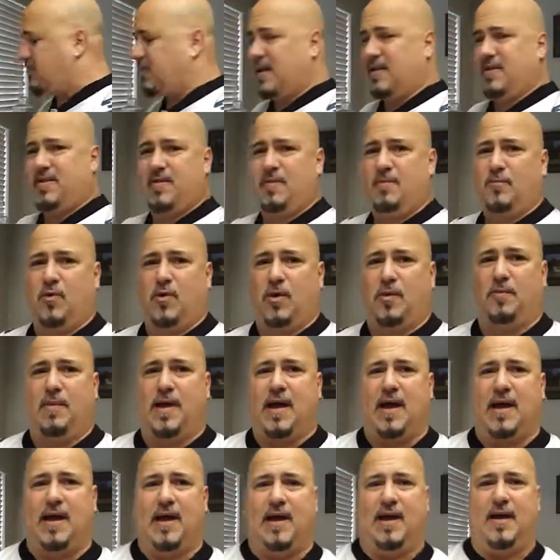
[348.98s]
drink some more of
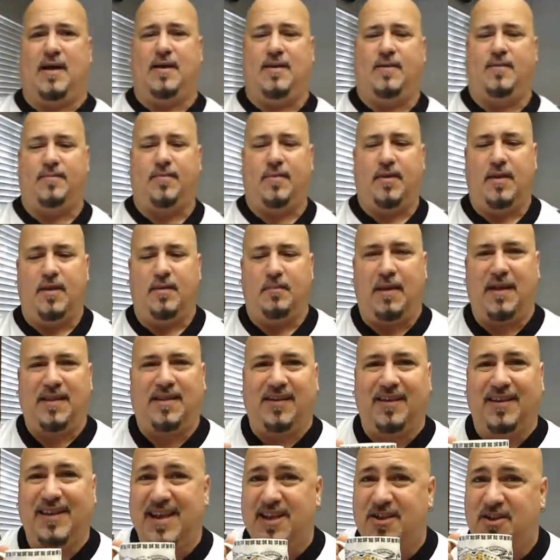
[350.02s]
my
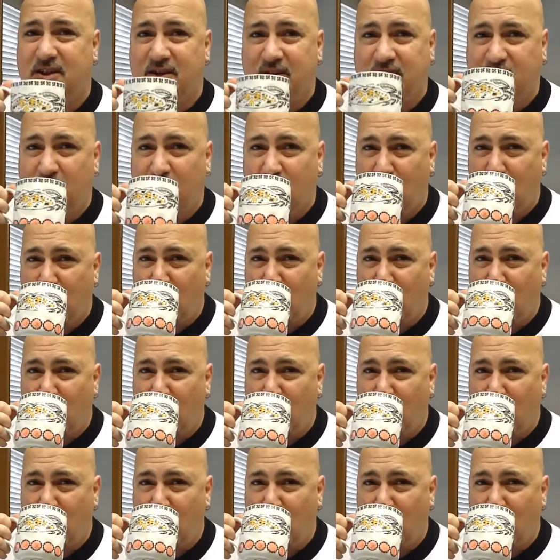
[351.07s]
delicious